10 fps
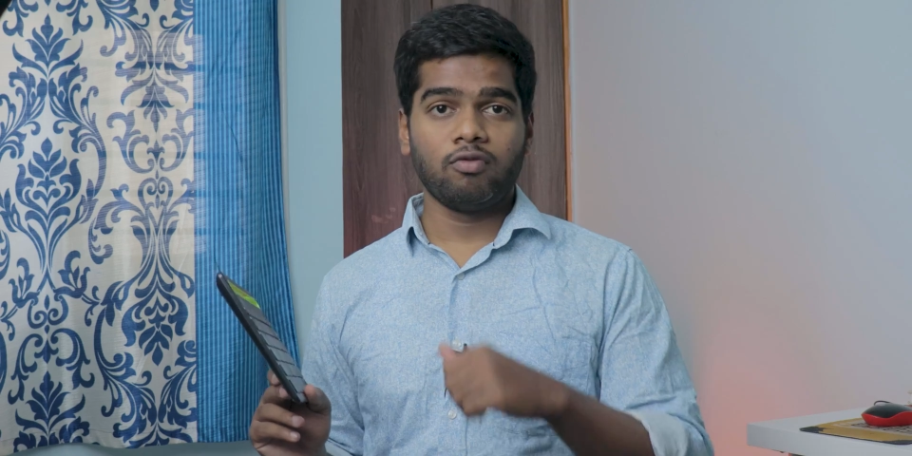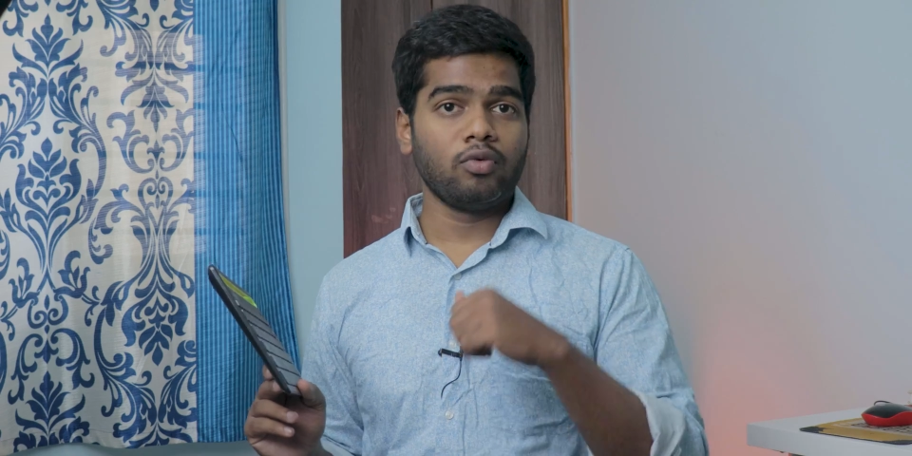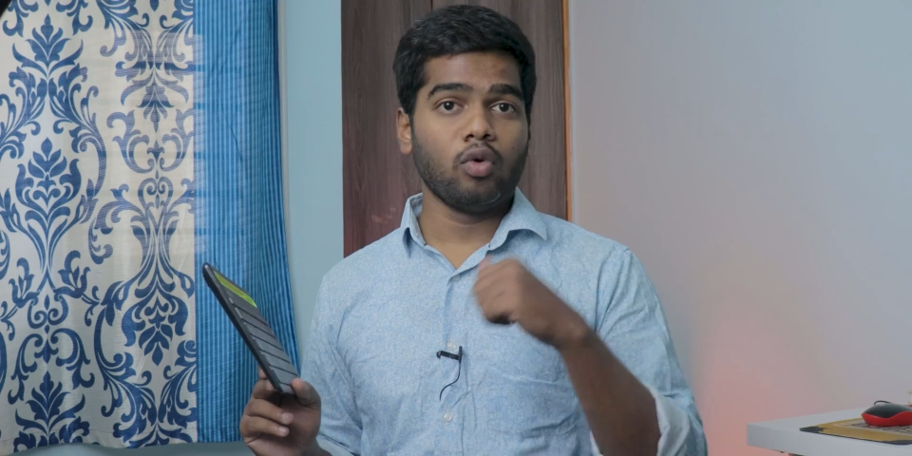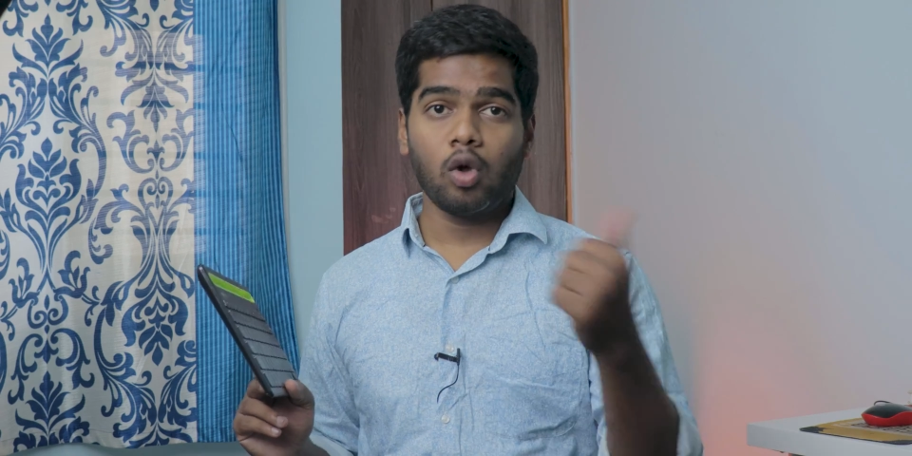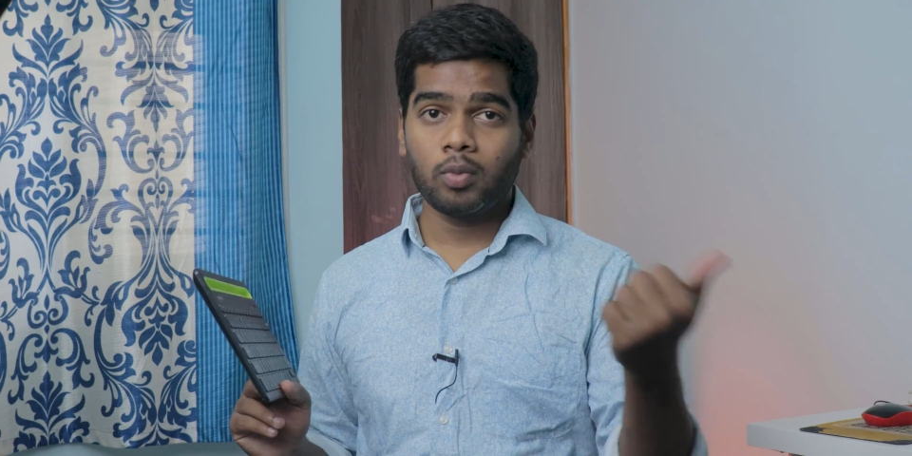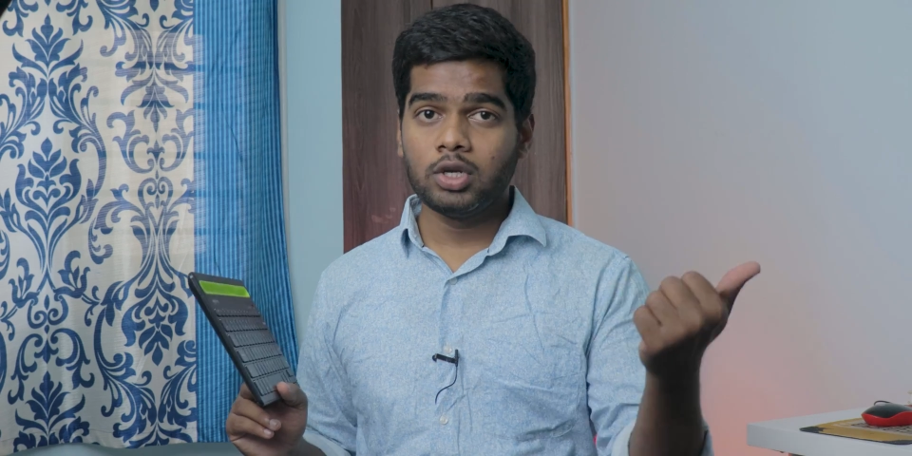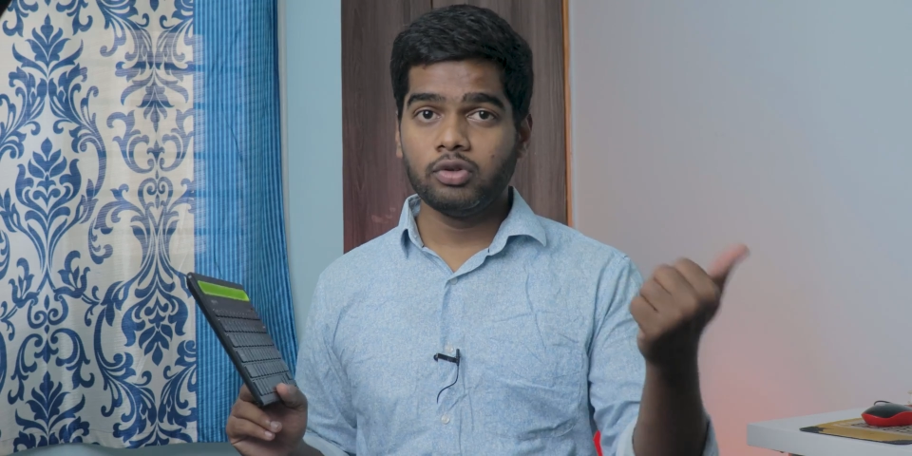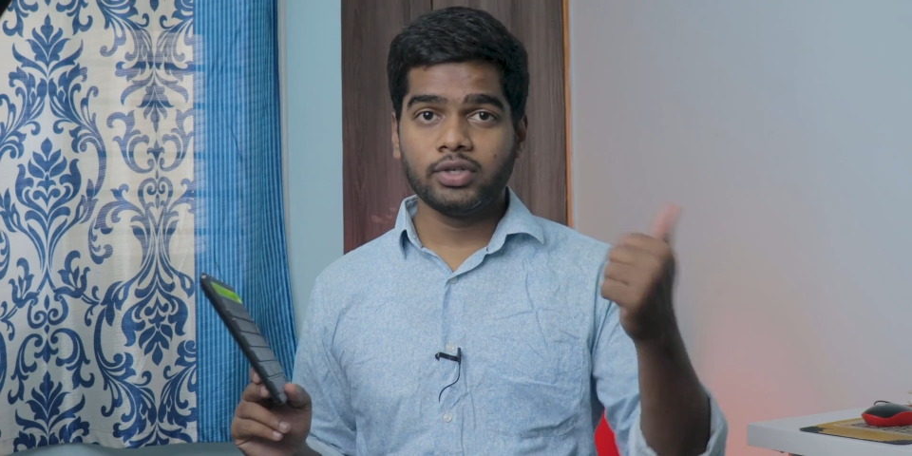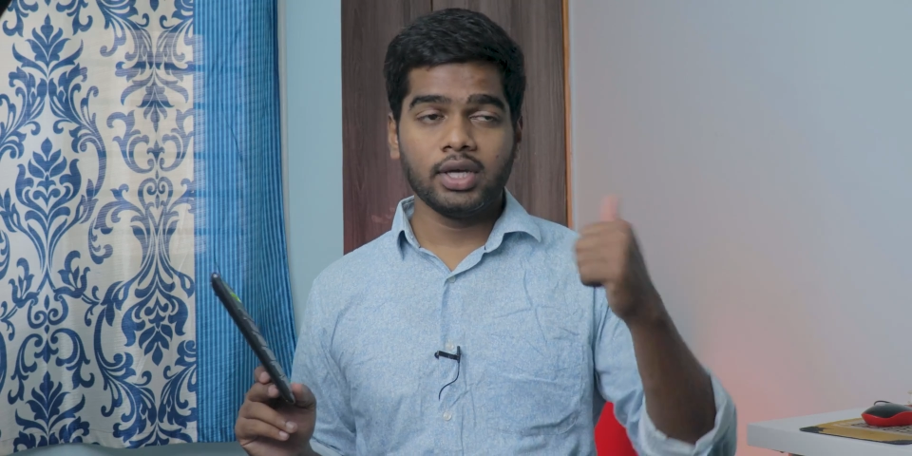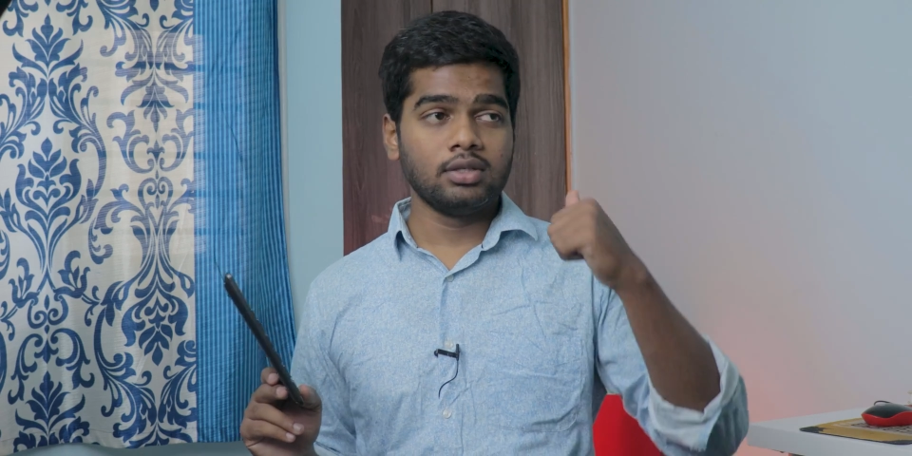of normal
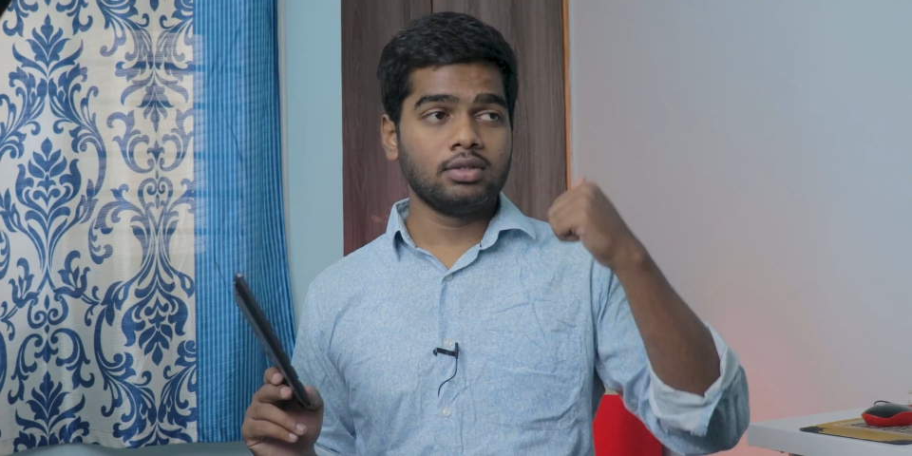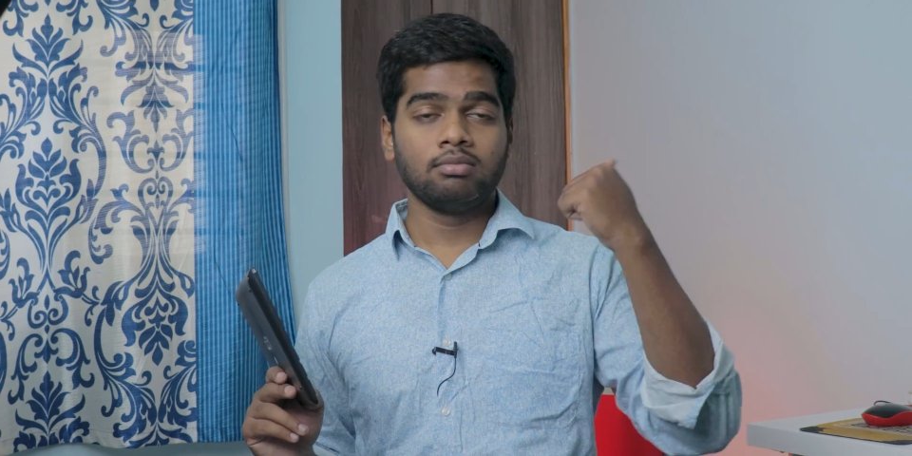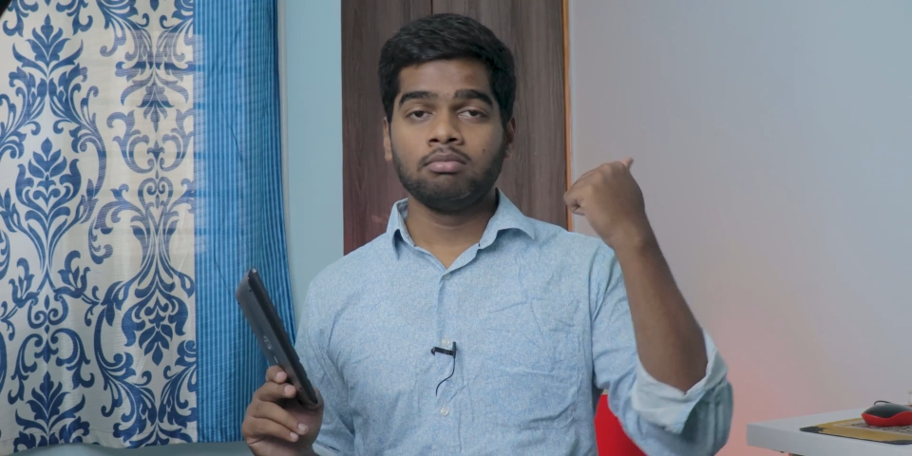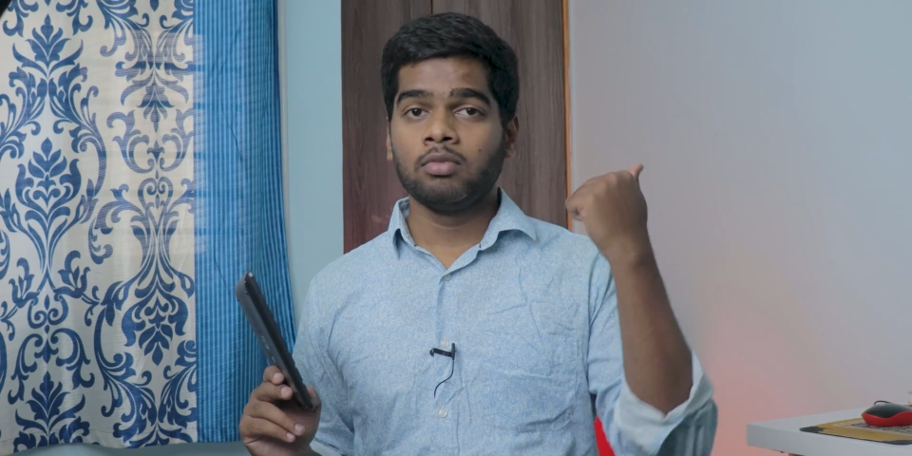usage,